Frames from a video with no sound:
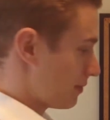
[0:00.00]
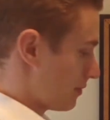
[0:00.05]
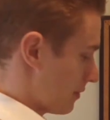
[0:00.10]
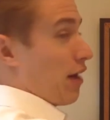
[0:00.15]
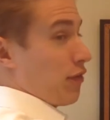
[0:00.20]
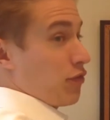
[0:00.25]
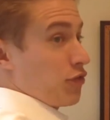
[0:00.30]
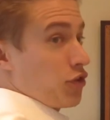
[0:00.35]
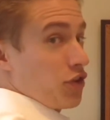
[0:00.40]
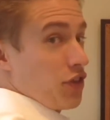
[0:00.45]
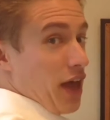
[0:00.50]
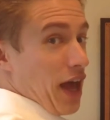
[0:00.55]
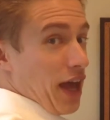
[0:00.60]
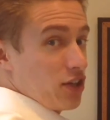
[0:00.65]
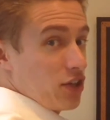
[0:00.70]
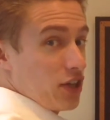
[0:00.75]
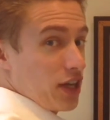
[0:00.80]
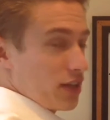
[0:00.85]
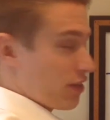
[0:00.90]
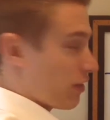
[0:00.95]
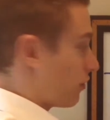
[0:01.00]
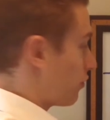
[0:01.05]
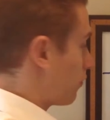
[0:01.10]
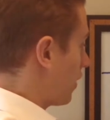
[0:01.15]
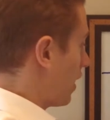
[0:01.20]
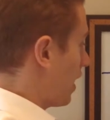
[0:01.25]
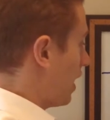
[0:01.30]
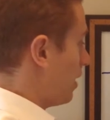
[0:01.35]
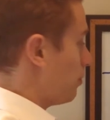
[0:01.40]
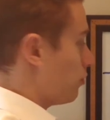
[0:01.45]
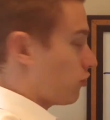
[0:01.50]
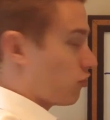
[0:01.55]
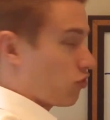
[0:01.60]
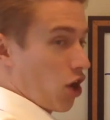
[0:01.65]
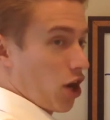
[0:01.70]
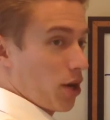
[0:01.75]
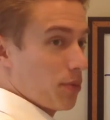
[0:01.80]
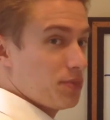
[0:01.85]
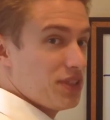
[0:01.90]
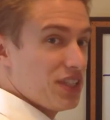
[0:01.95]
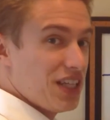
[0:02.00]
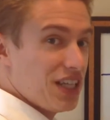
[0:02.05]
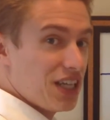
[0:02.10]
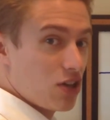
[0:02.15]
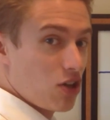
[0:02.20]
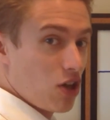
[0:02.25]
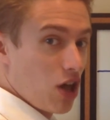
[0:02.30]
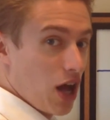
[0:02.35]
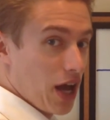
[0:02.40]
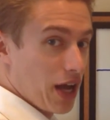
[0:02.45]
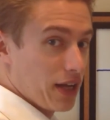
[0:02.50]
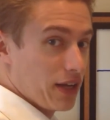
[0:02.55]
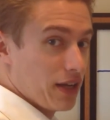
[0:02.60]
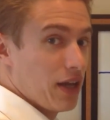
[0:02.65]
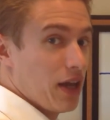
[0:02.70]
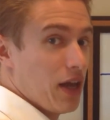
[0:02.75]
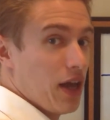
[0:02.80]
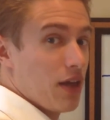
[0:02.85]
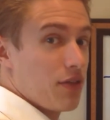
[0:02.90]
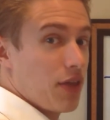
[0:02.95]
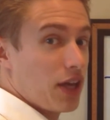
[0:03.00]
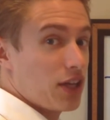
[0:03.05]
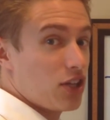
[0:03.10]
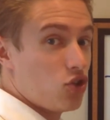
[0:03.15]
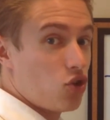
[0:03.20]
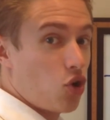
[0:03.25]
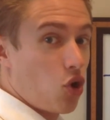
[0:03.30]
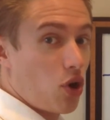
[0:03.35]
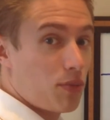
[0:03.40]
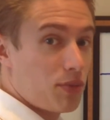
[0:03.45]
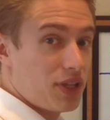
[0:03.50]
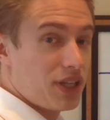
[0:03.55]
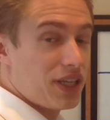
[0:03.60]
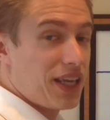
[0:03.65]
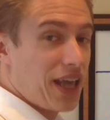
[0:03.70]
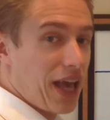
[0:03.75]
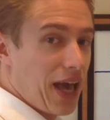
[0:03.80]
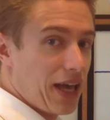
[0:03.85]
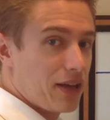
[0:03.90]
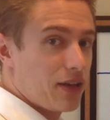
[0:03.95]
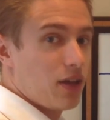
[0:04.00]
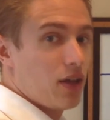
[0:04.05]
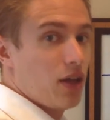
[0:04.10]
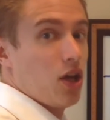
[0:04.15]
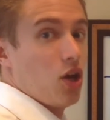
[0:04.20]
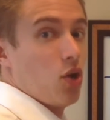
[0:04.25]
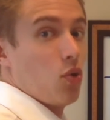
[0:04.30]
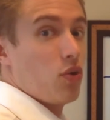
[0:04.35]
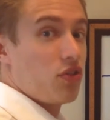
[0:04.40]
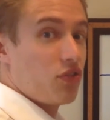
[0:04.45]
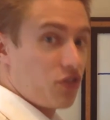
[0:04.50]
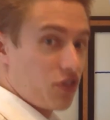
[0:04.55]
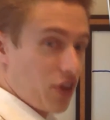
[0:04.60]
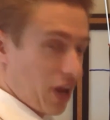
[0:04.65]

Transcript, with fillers: After that, you get the same sharp decline that you normally get with